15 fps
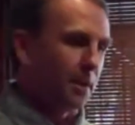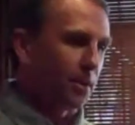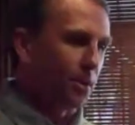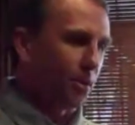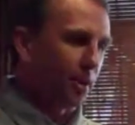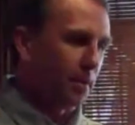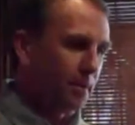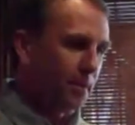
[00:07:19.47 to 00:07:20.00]

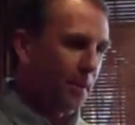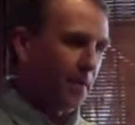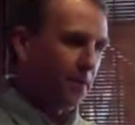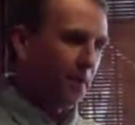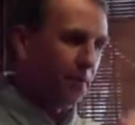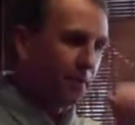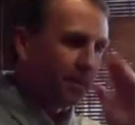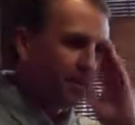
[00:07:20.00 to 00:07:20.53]
court. But
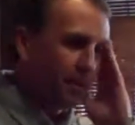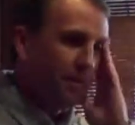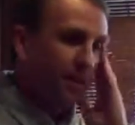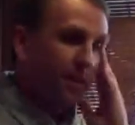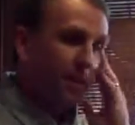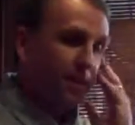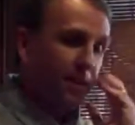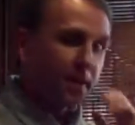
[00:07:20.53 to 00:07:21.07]
we
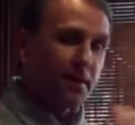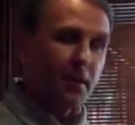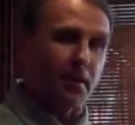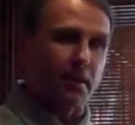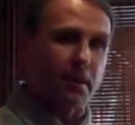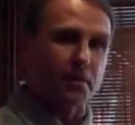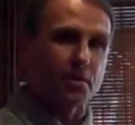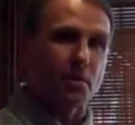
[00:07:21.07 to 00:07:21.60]
really think
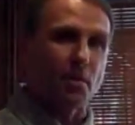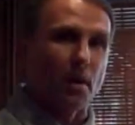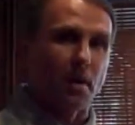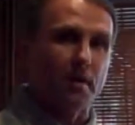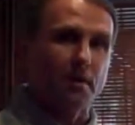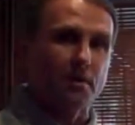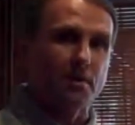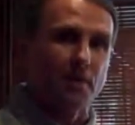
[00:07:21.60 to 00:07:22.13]
our
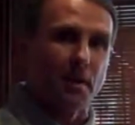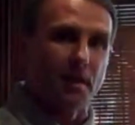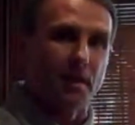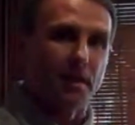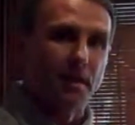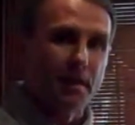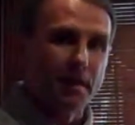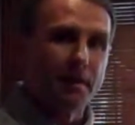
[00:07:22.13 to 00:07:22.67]
squad has
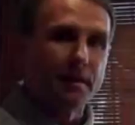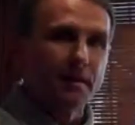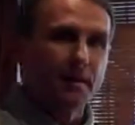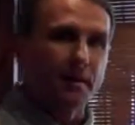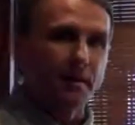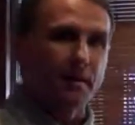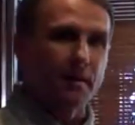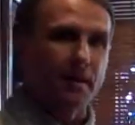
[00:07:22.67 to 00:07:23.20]

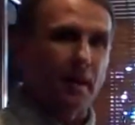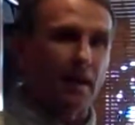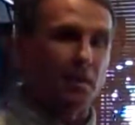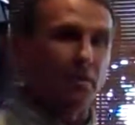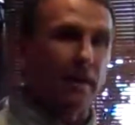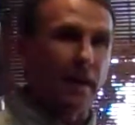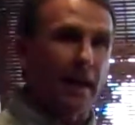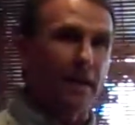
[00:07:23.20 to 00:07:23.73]
got a
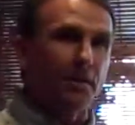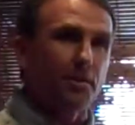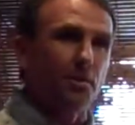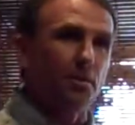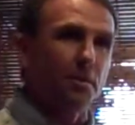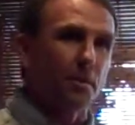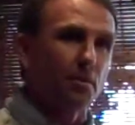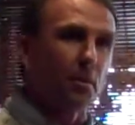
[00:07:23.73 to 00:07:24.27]
great
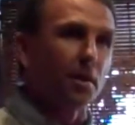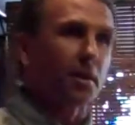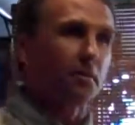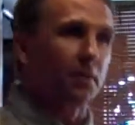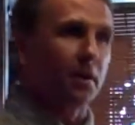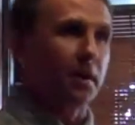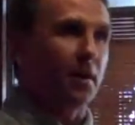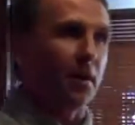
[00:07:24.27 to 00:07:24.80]
attitude, and they're working
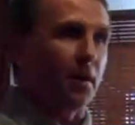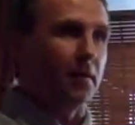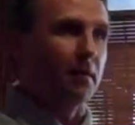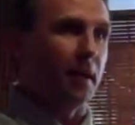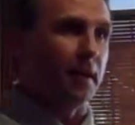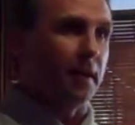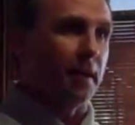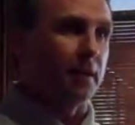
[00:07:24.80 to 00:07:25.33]
really hard
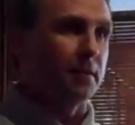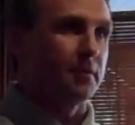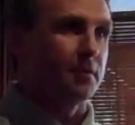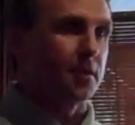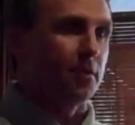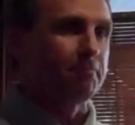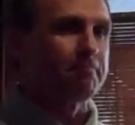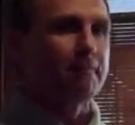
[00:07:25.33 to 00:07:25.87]
right now.
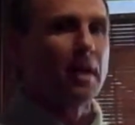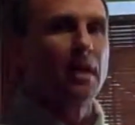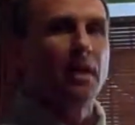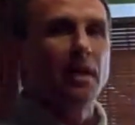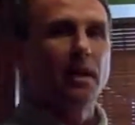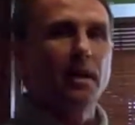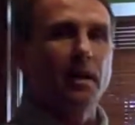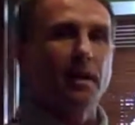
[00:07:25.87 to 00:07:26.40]
So
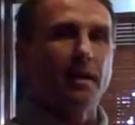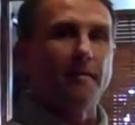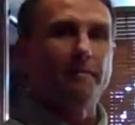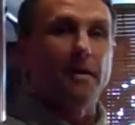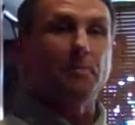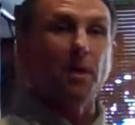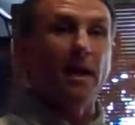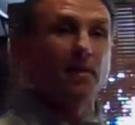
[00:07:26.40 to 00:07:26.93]
if
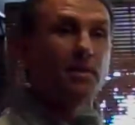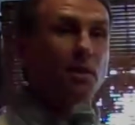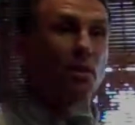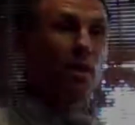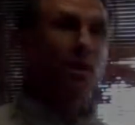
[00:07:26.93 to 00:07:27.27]
anybody has any